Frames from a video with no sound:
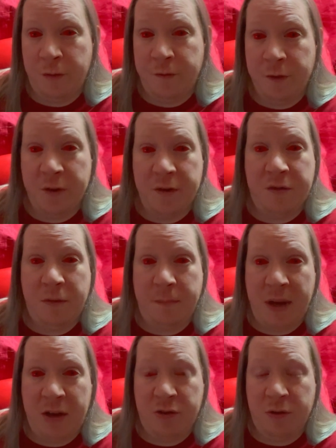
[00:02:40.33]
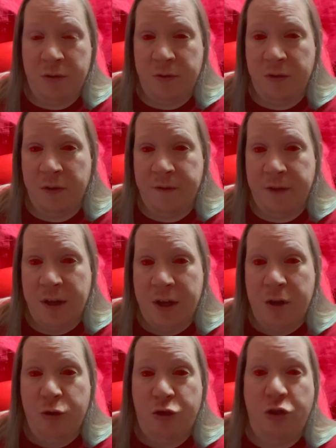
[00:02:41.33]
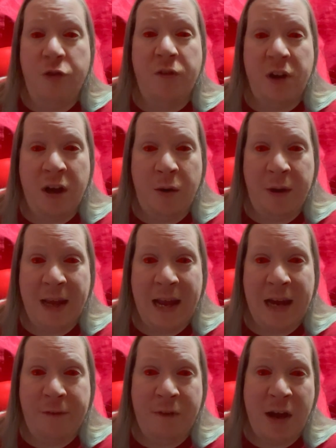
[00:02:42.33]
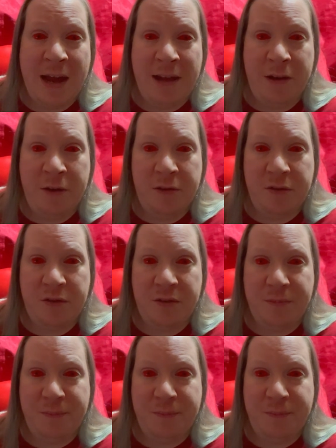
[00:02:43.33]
for its depictions of juvenile gang violence.